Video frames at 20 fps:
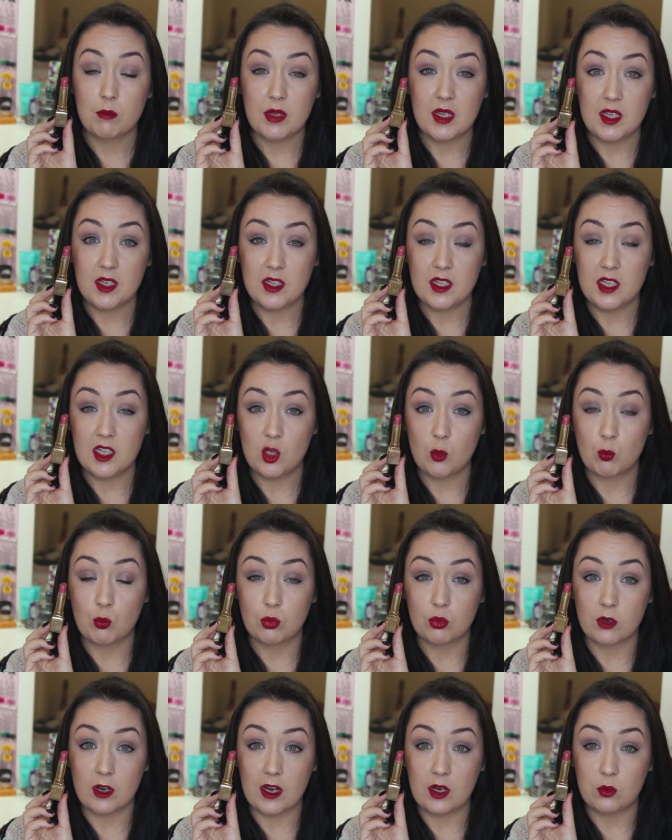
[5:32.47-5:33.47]
pinky
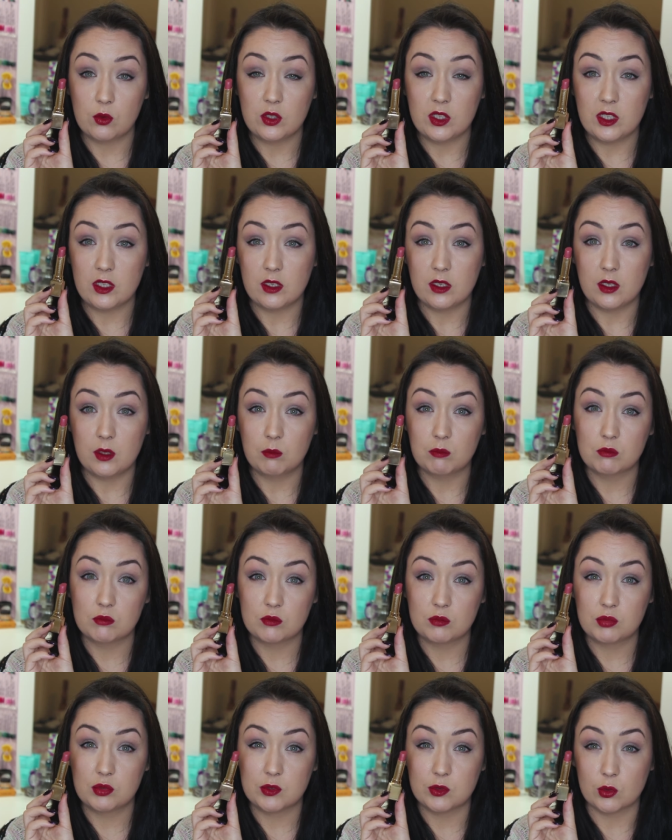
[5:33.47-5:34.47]
browny
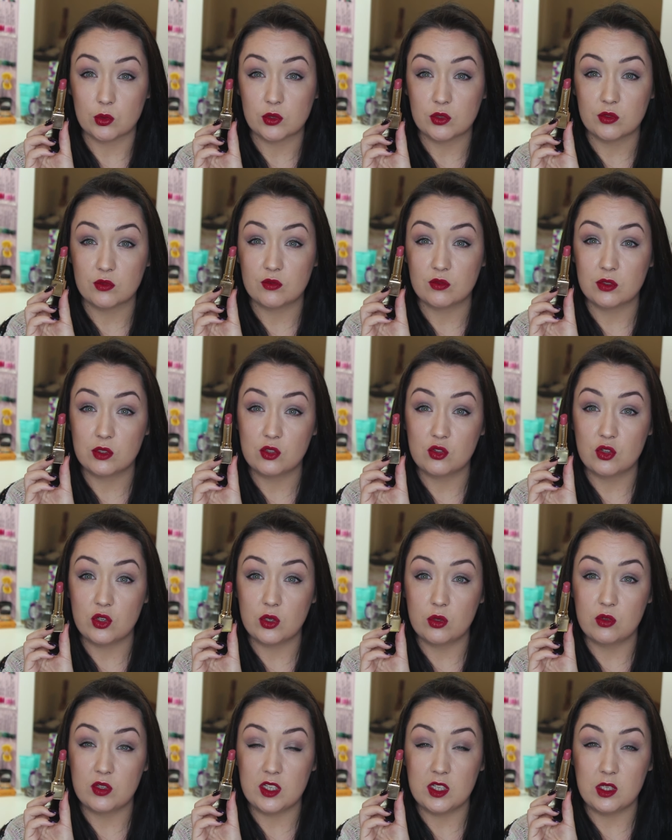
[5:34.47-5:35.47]
sort of
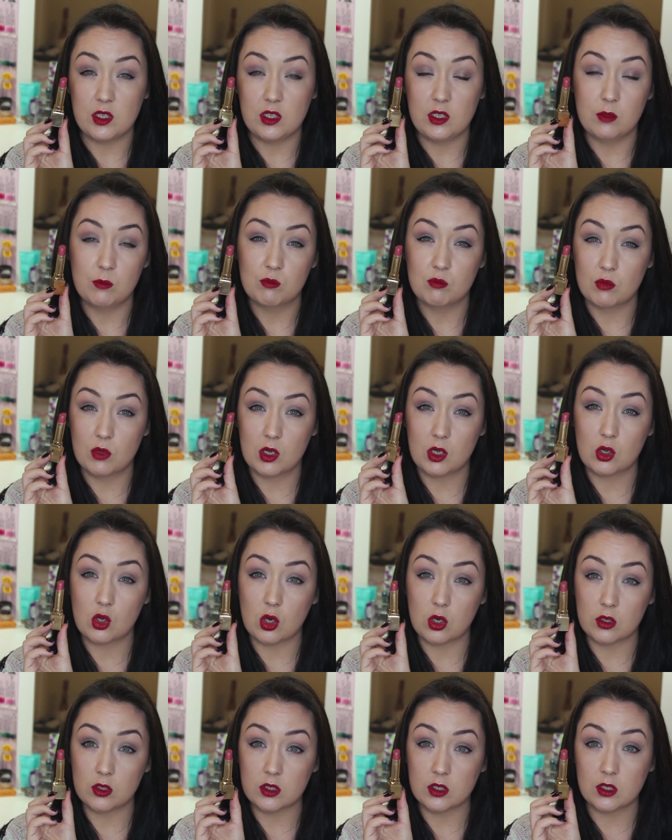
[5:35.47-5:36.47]
nudie
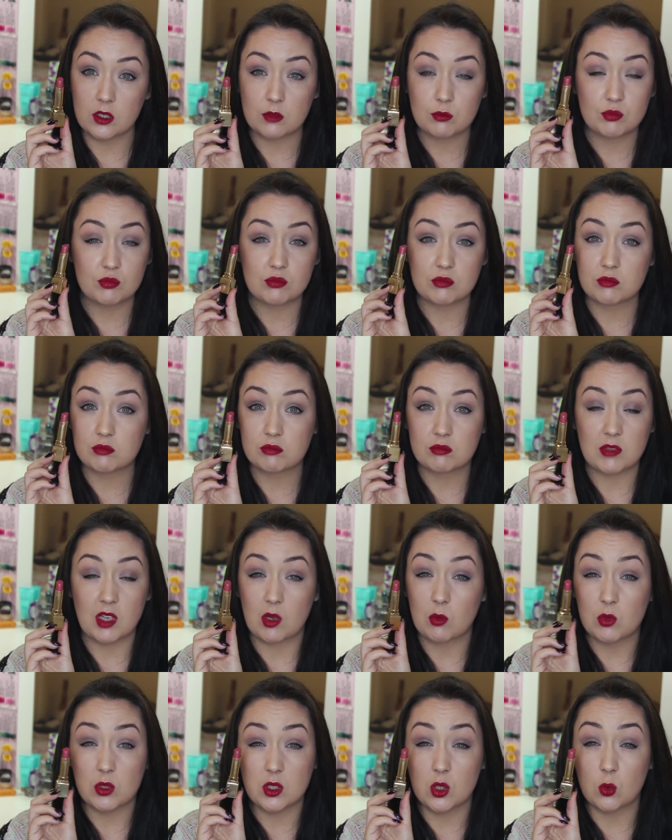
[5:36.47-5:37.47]
colour
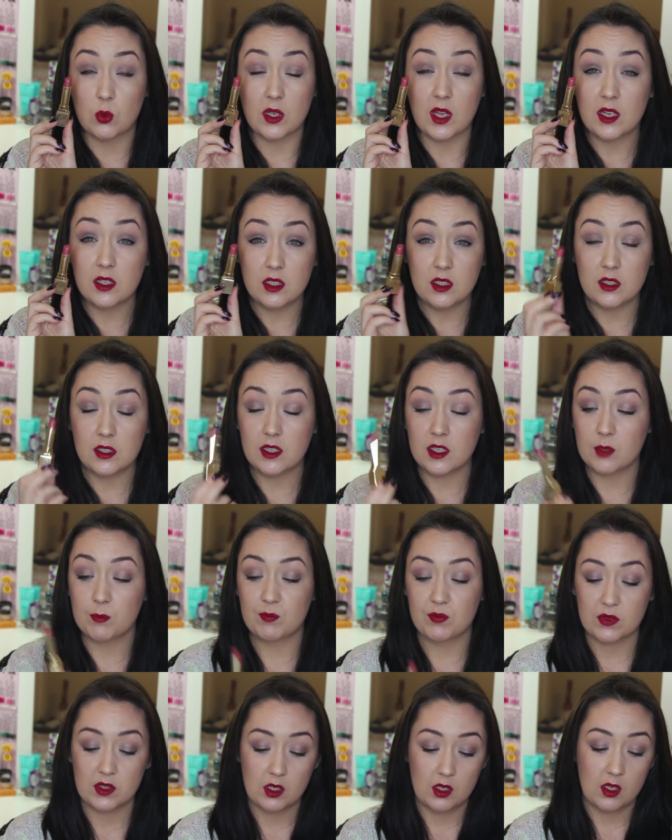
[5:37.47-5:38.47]
that would go with
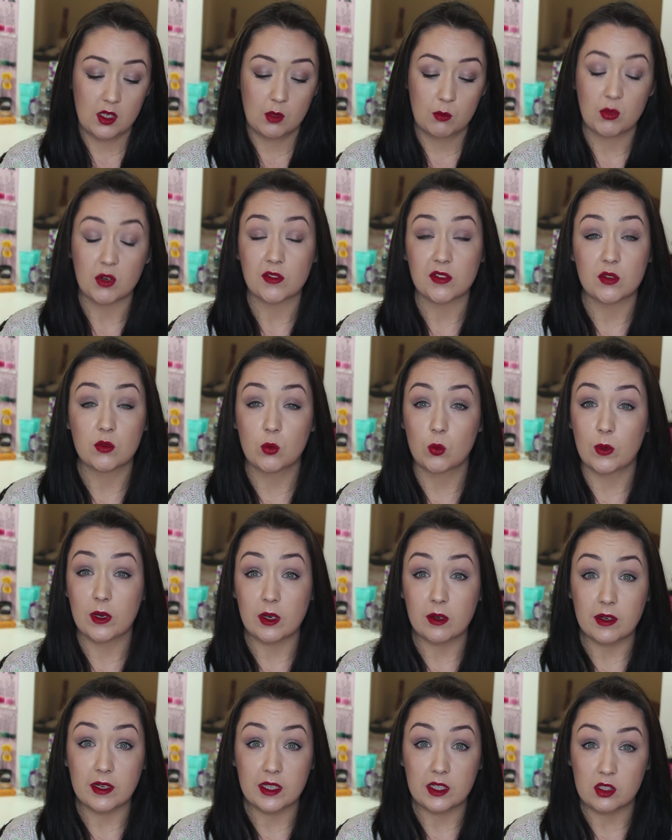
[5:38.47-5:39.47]
anything. Perfect for
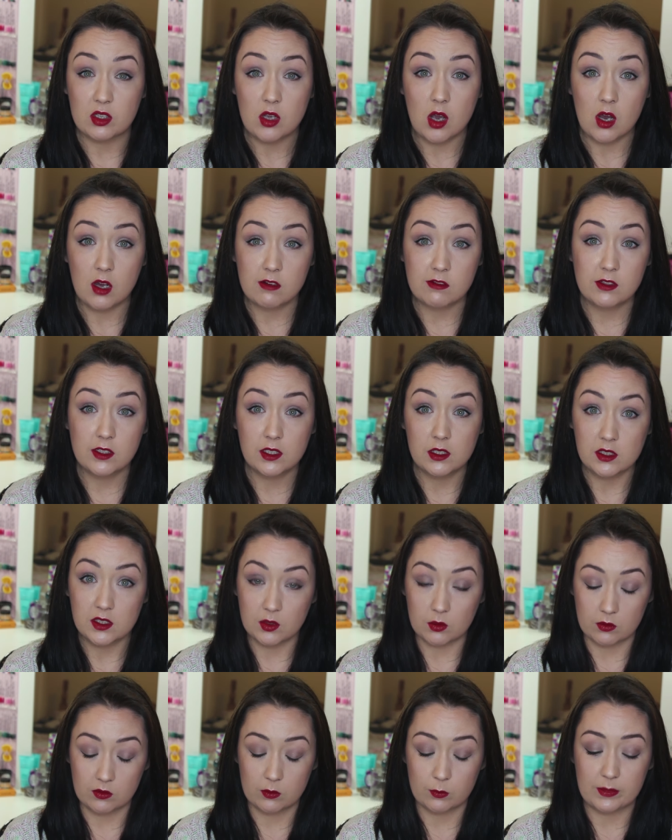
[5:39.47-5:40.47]
wearing in the
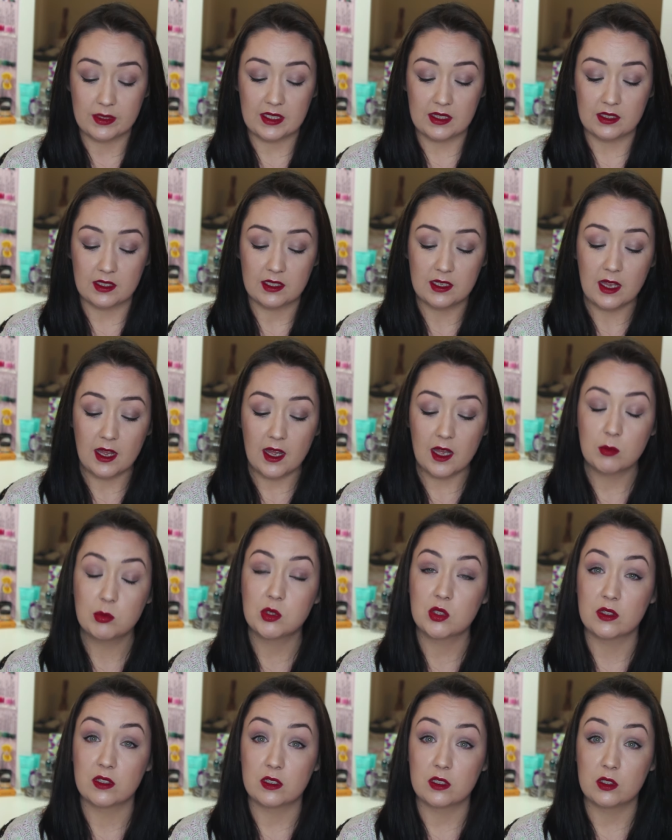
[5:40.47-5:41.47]
office or for me in the lab
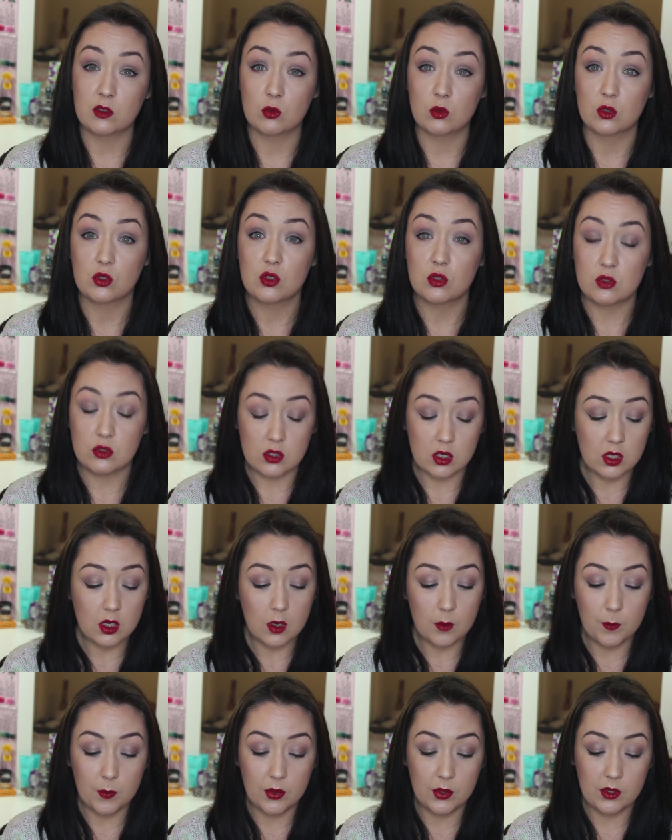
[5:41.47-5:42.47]
so that I don't look too done
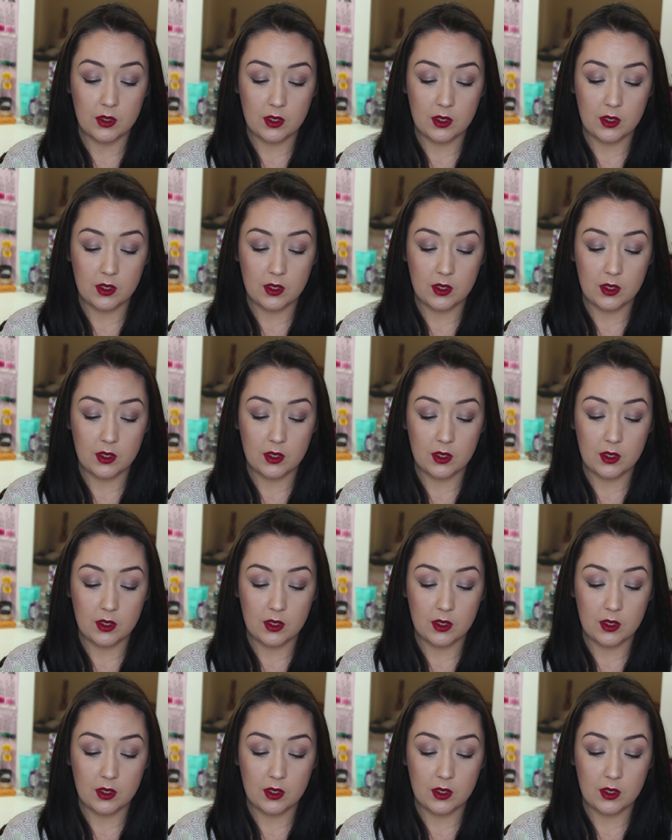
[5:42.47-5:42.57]
up.